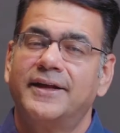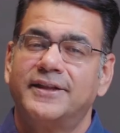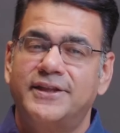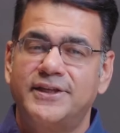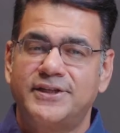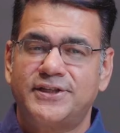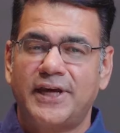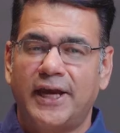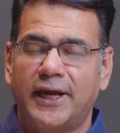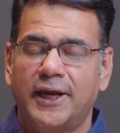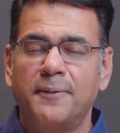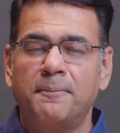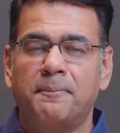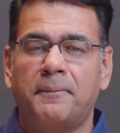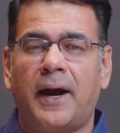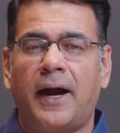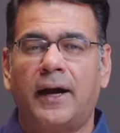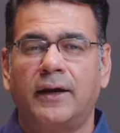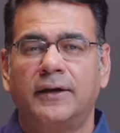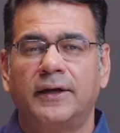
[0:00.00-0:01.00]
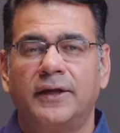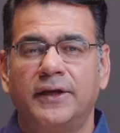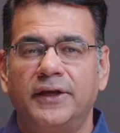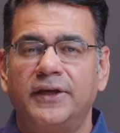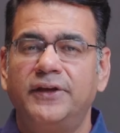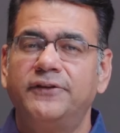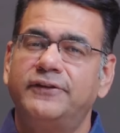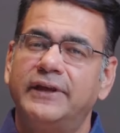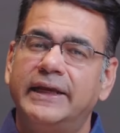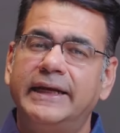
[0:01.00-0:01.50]
The second part
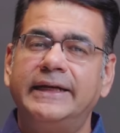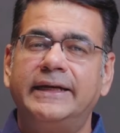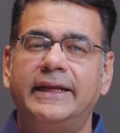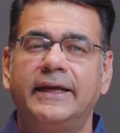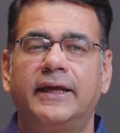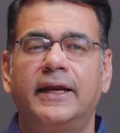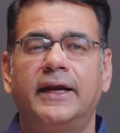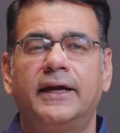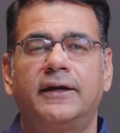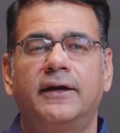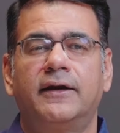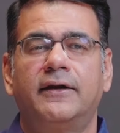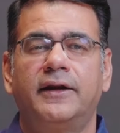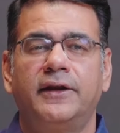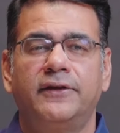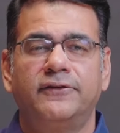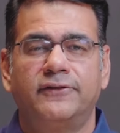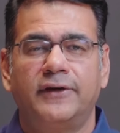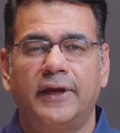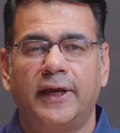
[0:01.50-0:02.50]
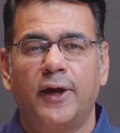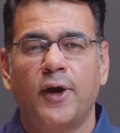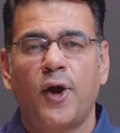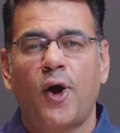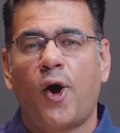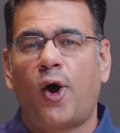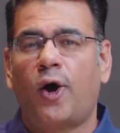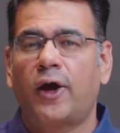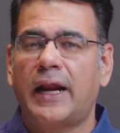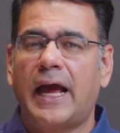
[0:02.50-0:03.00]
is integrated reasoning,
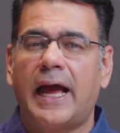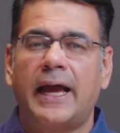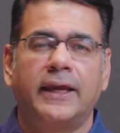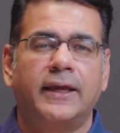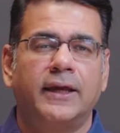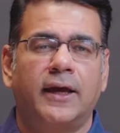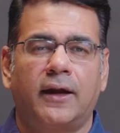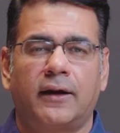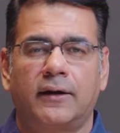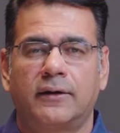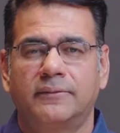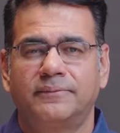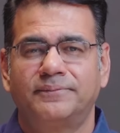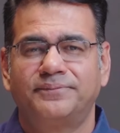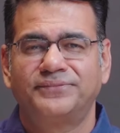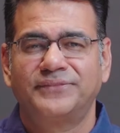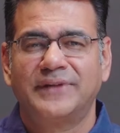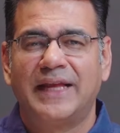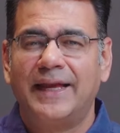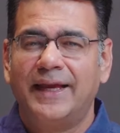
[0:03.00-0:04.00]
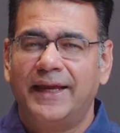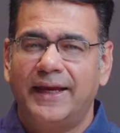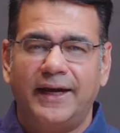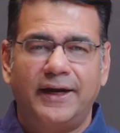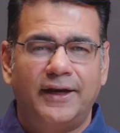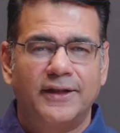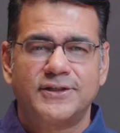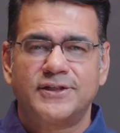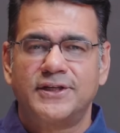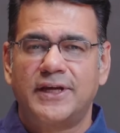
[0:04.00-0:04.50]
or IR.
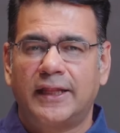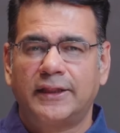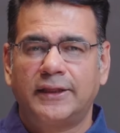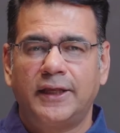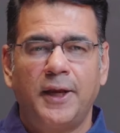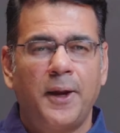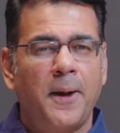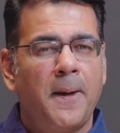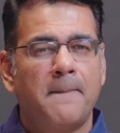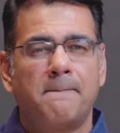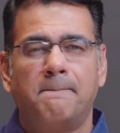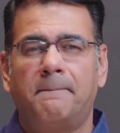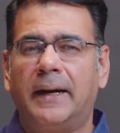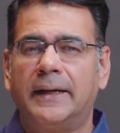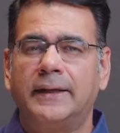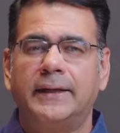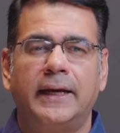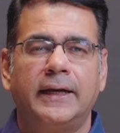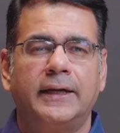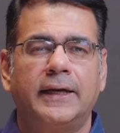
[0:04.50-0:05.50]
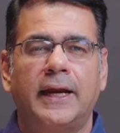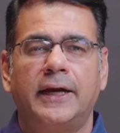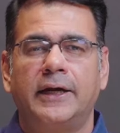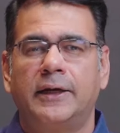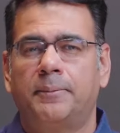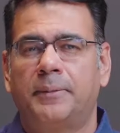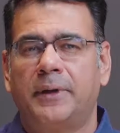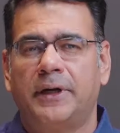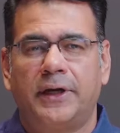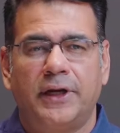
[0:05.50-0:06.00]
It is nothing but data
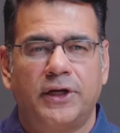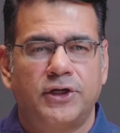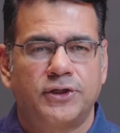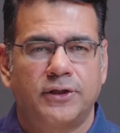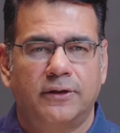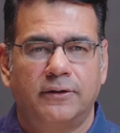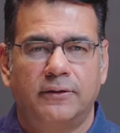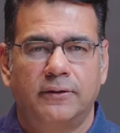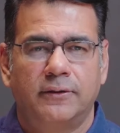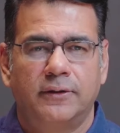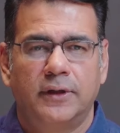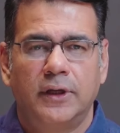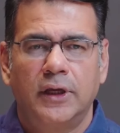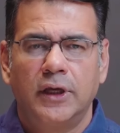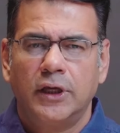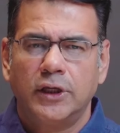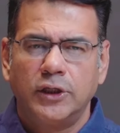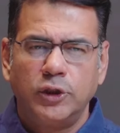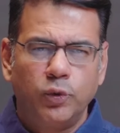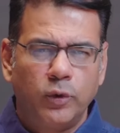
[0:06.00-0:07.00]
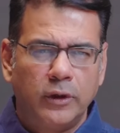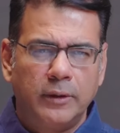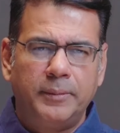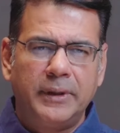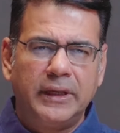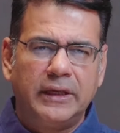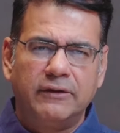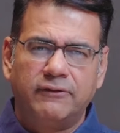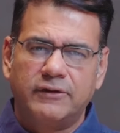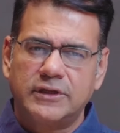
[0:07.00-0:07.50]
interpretation. You will
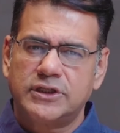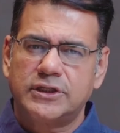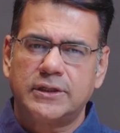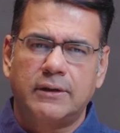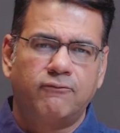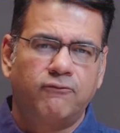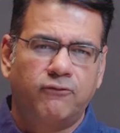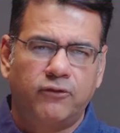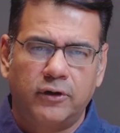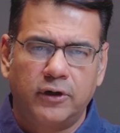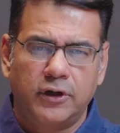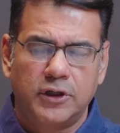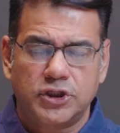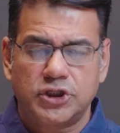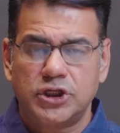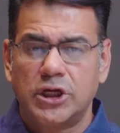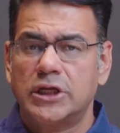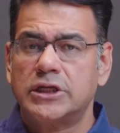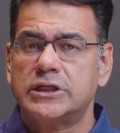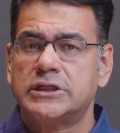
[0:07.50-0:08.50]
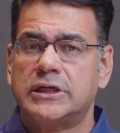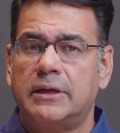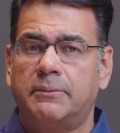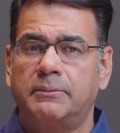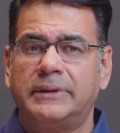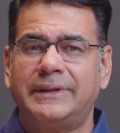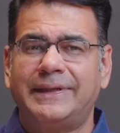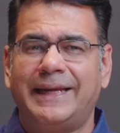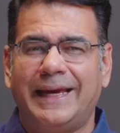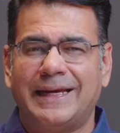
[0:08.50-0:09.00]
be given some words,
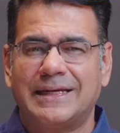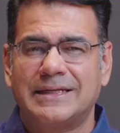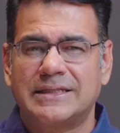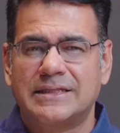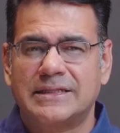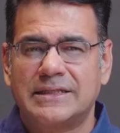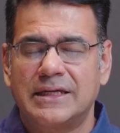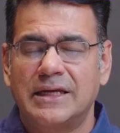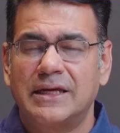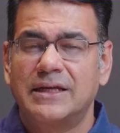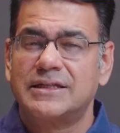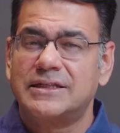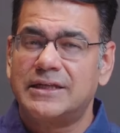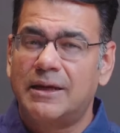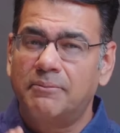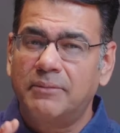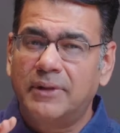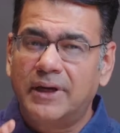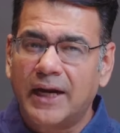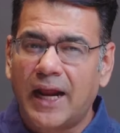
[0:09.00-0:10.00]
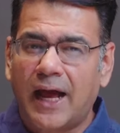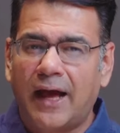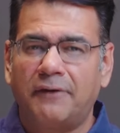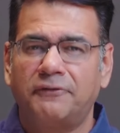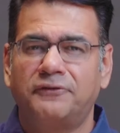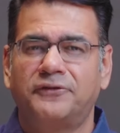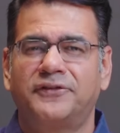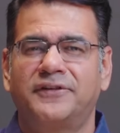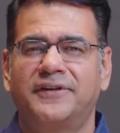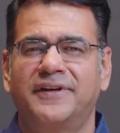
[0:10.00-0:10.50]
some texts, some
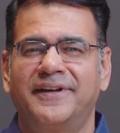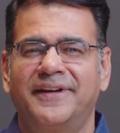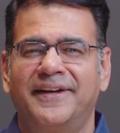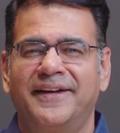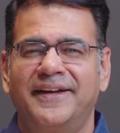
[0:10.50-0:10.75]
graphs.